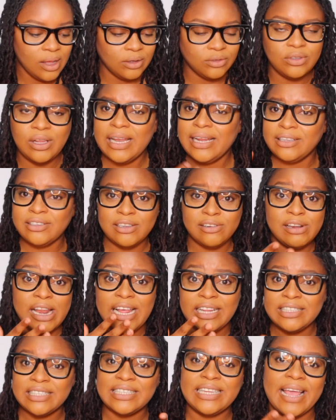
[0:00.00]
So let's
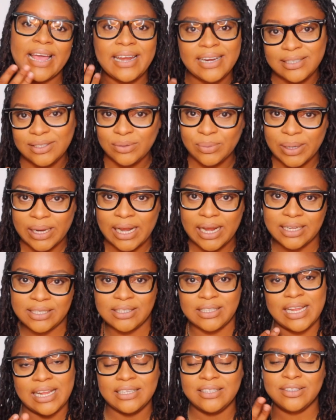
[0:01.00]
let's get into it.
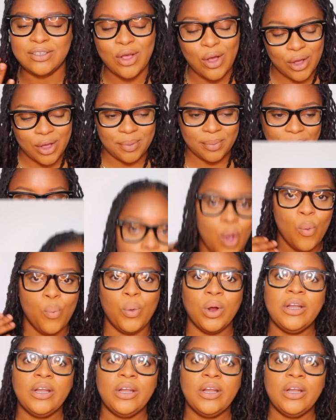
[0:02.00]
Let's let's talk about it.